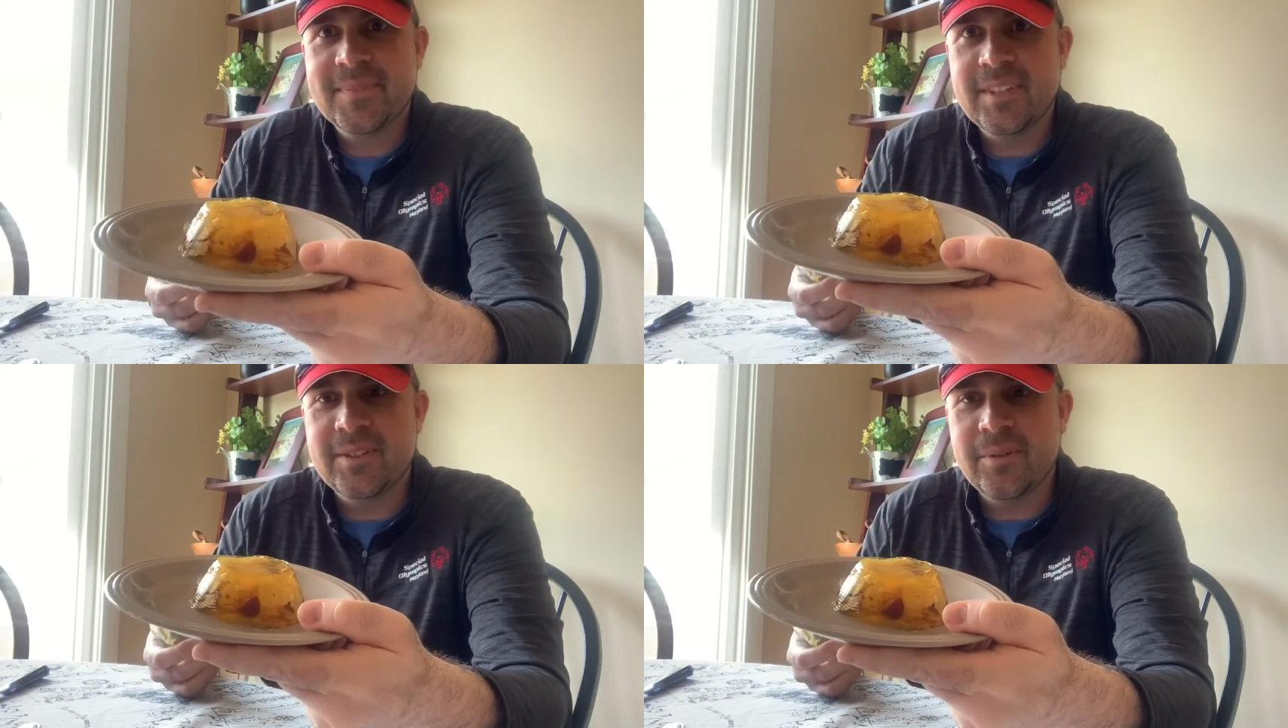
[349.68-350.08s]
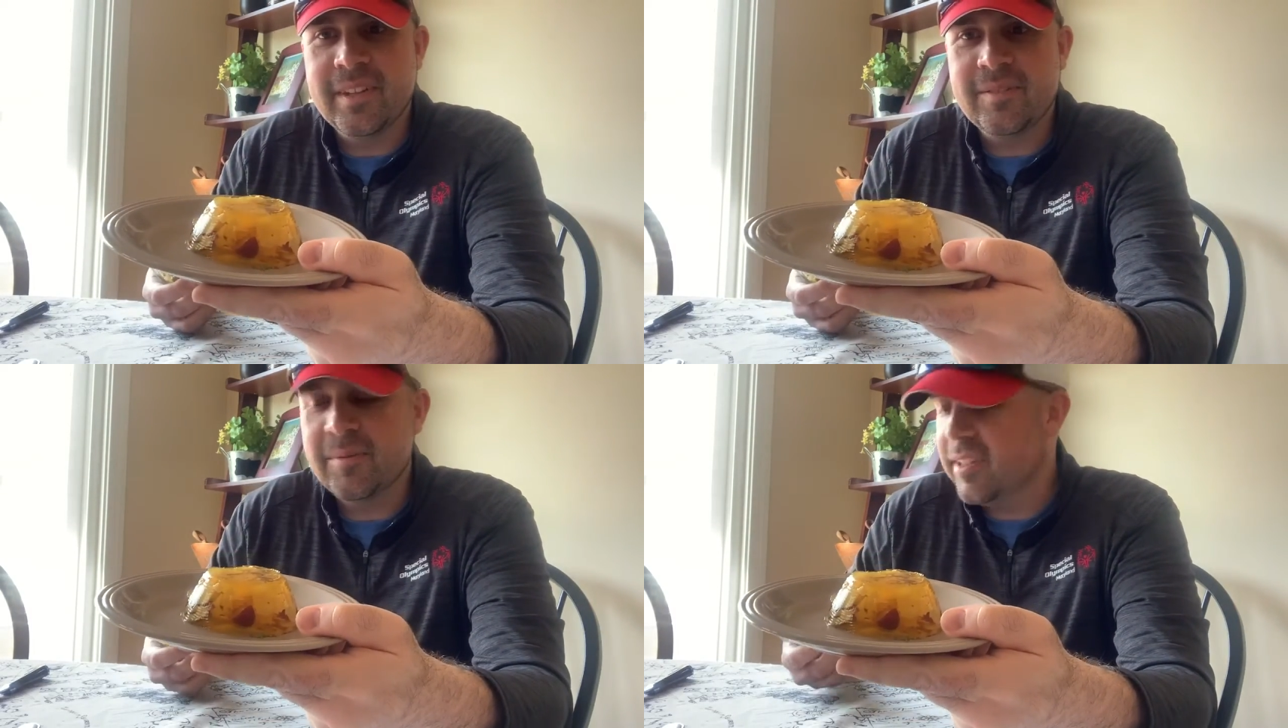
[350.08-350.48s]
So
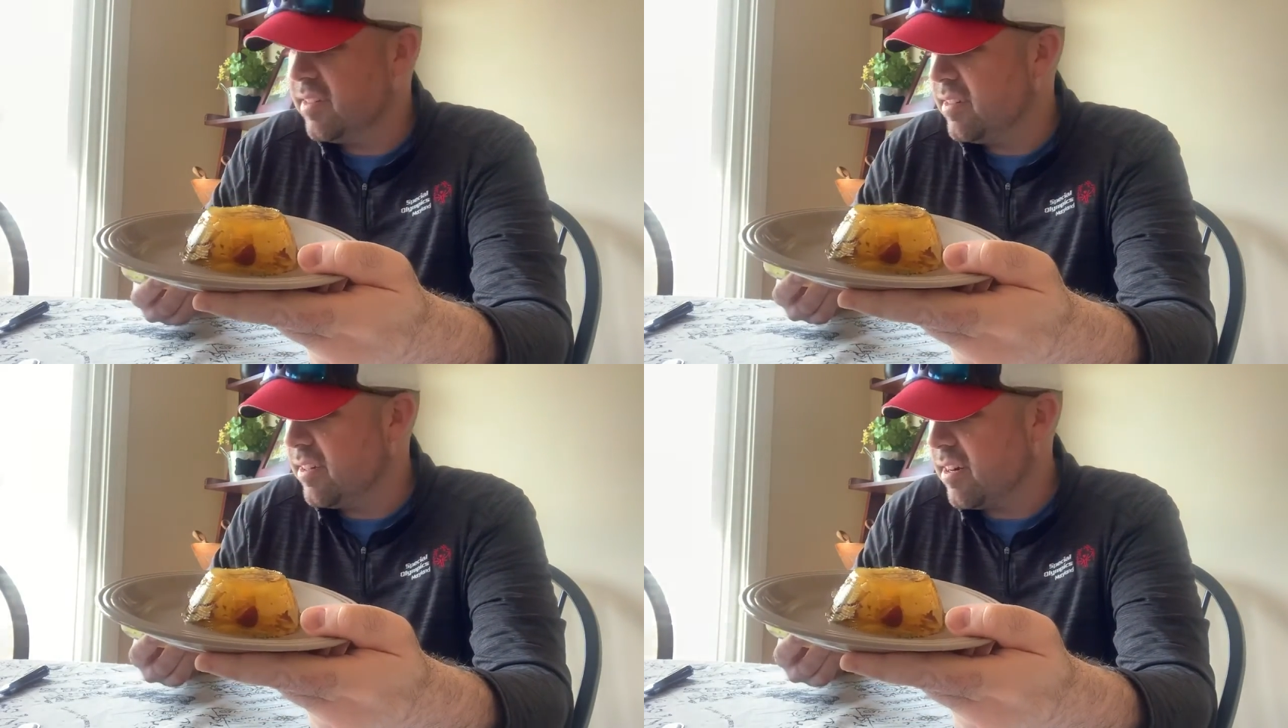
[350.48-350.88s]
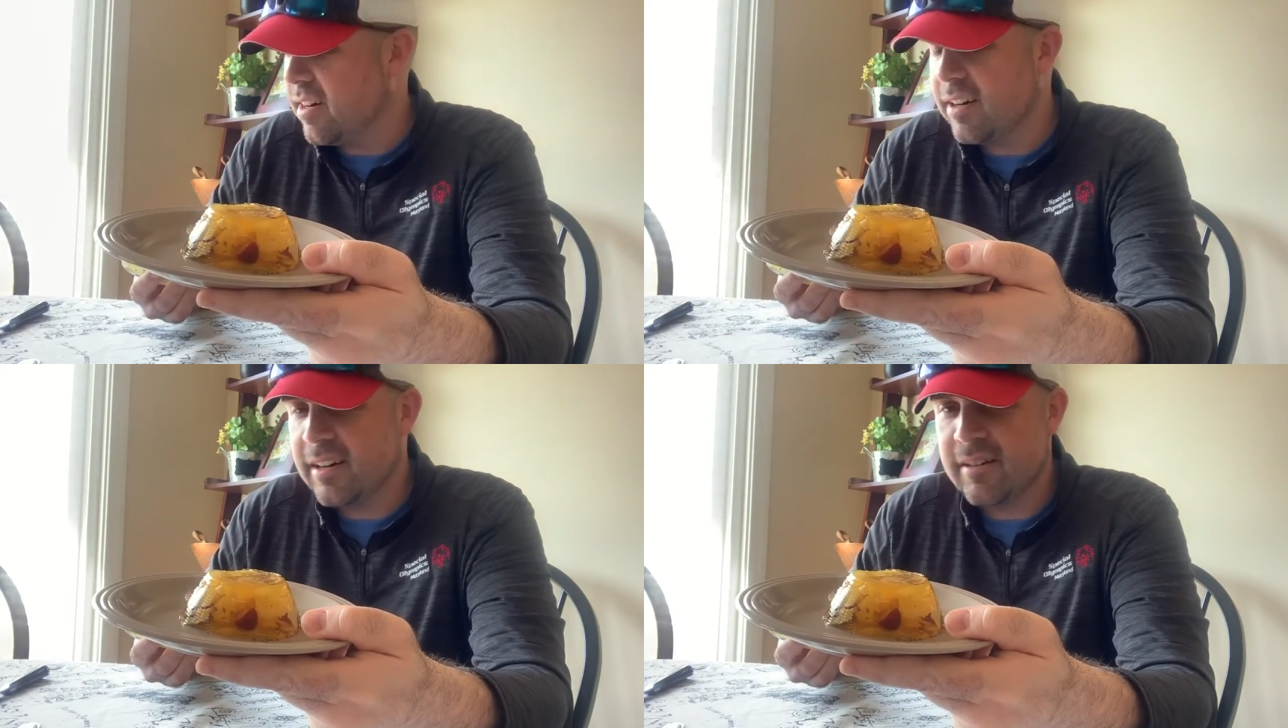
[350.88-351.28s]
this was
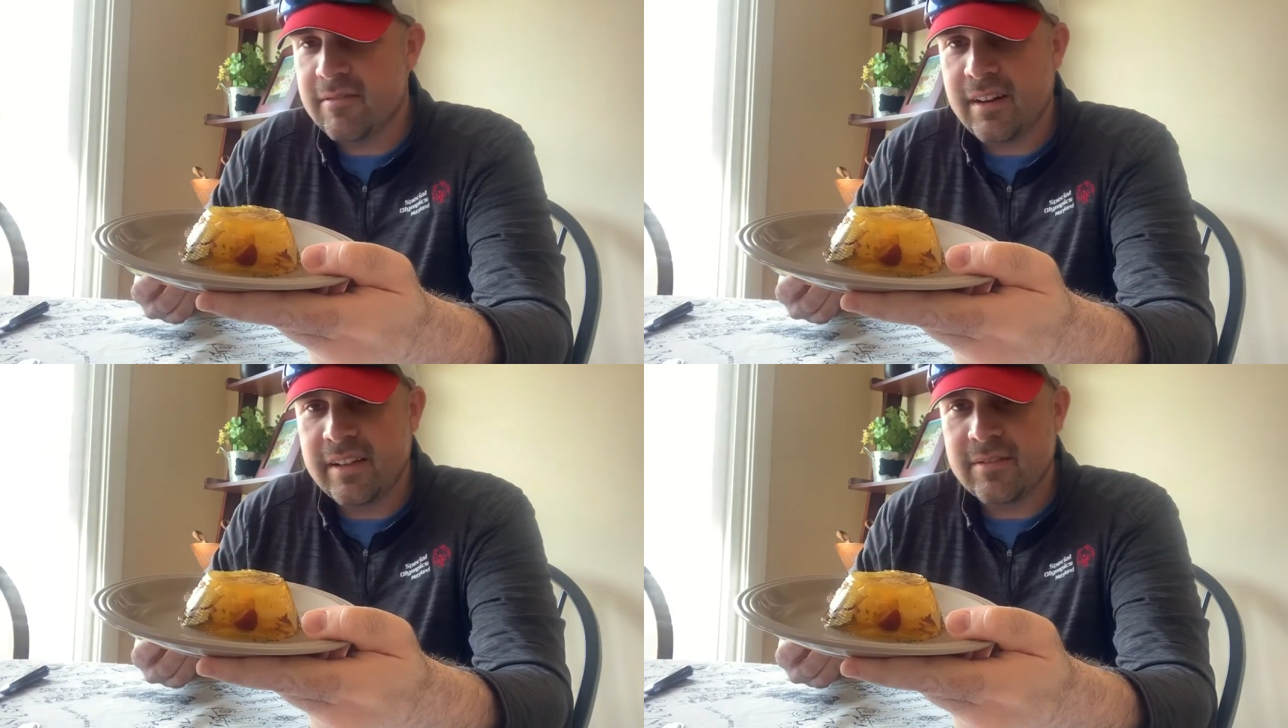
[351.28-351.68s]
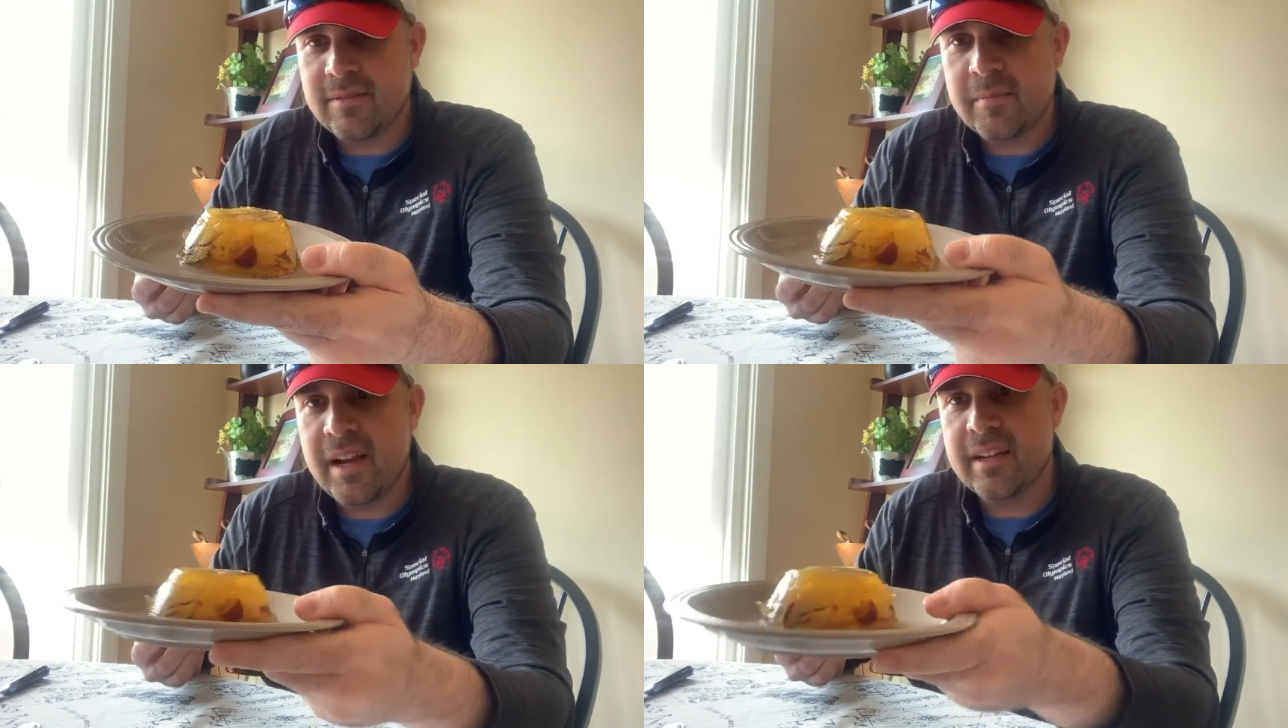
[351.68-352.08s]
our, as a
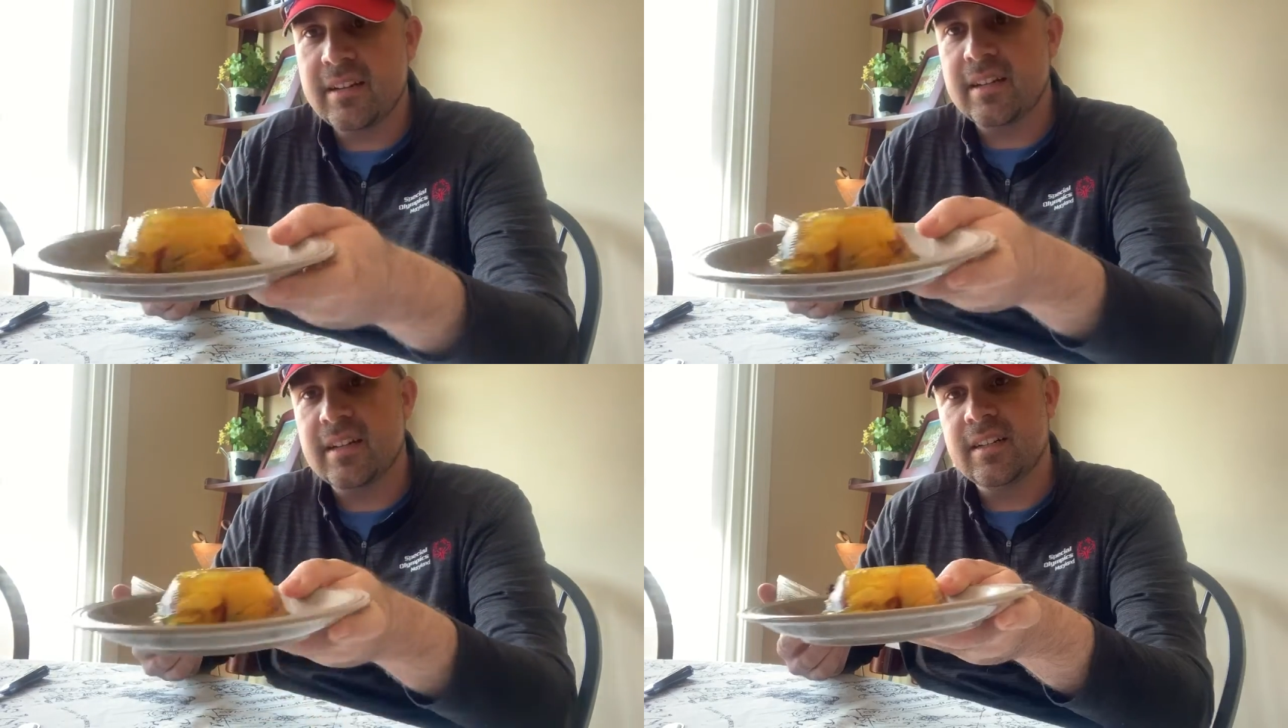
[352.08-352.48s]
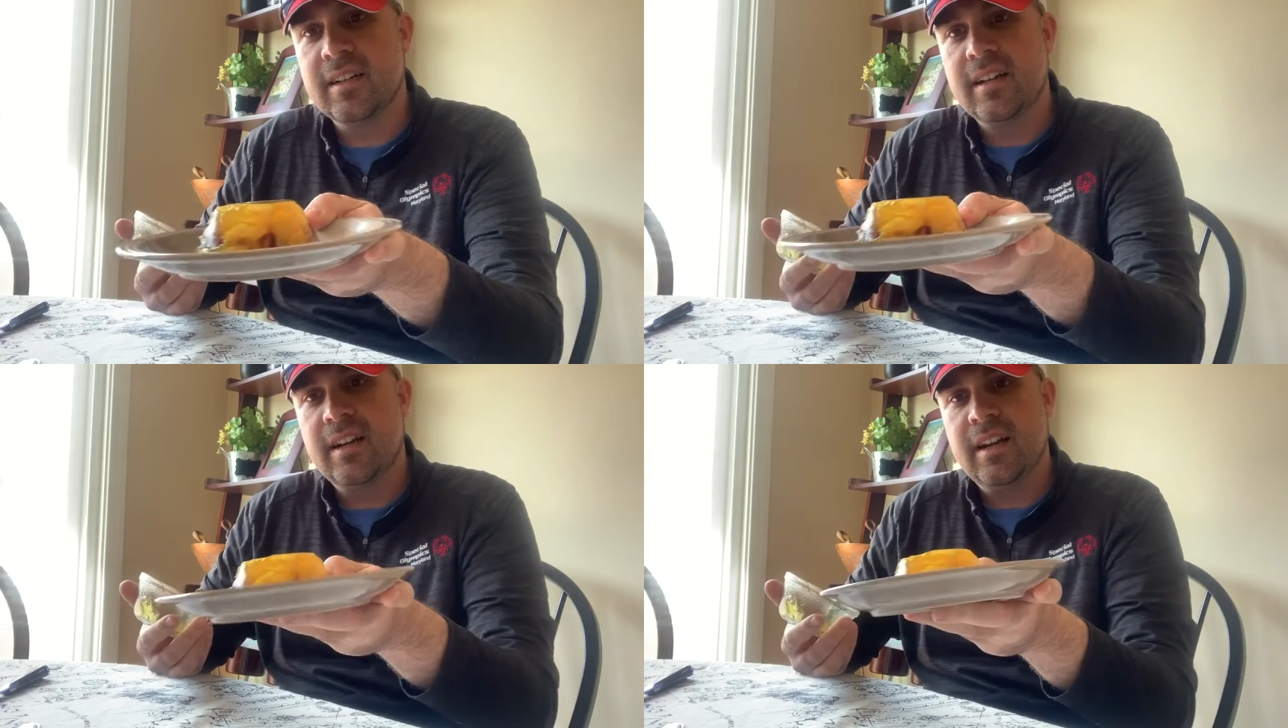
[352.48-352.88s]
reminder,
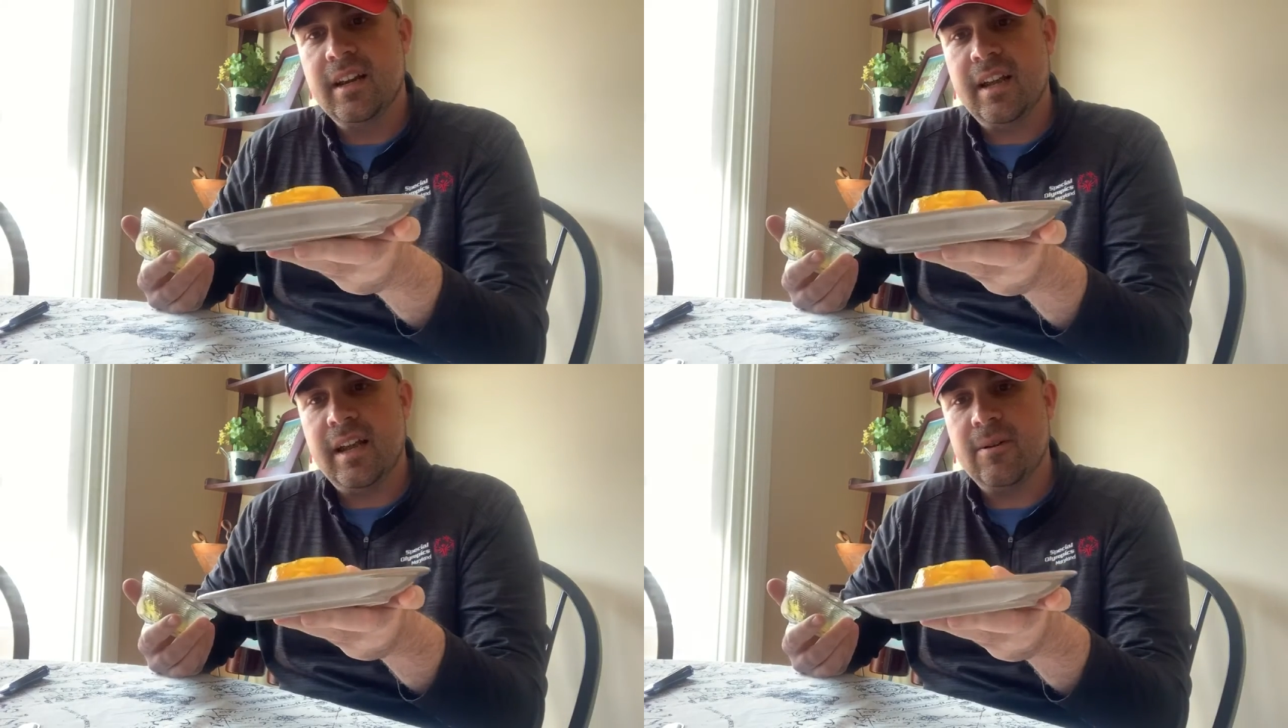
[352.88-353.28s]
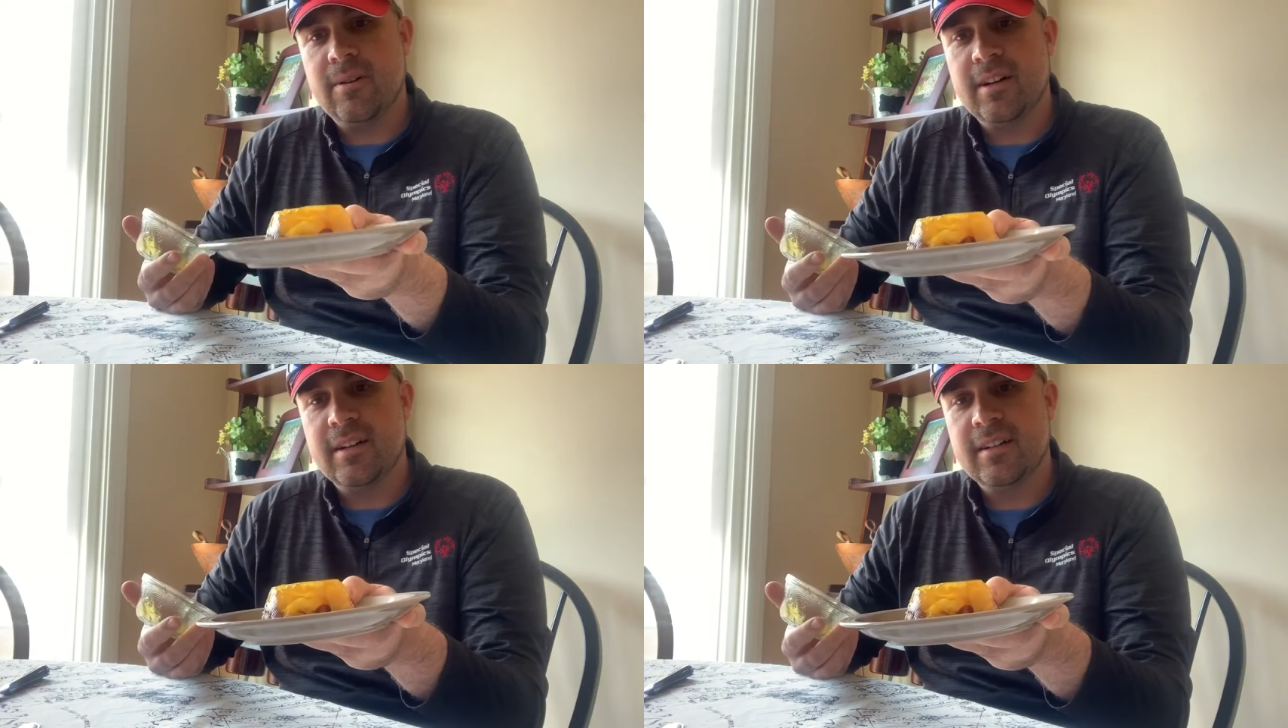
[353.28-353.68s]

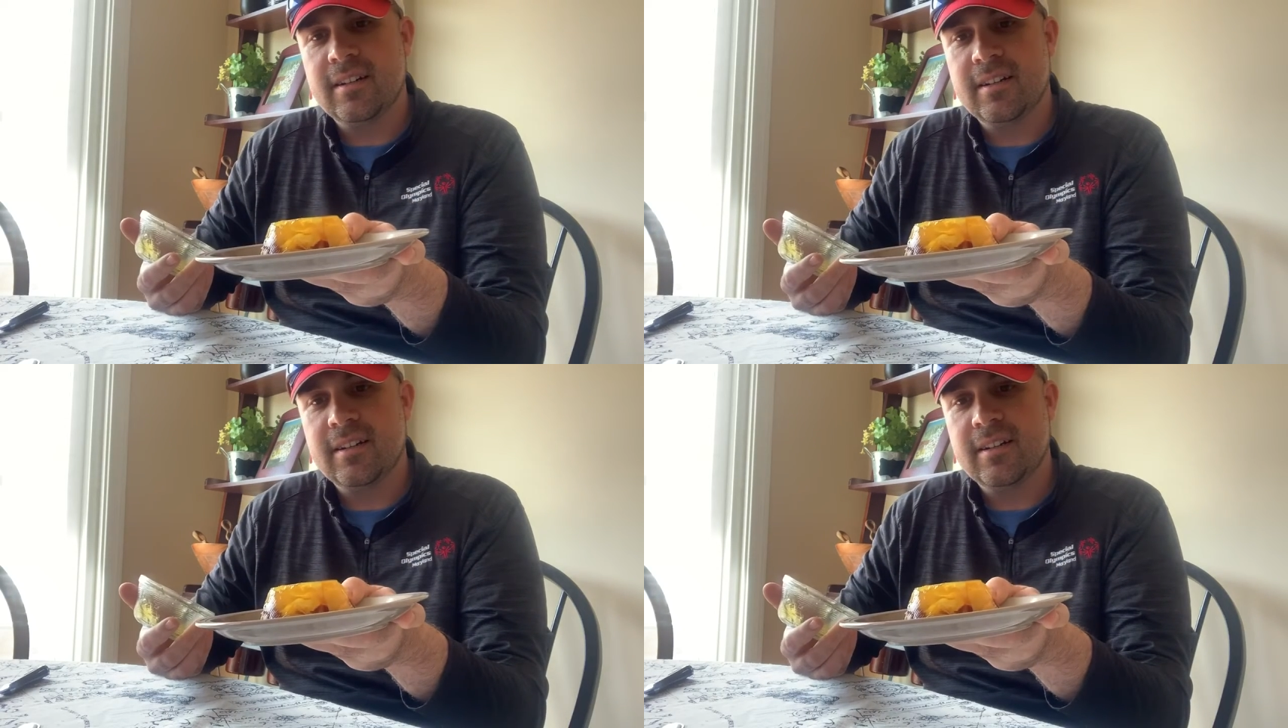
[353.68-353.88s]
our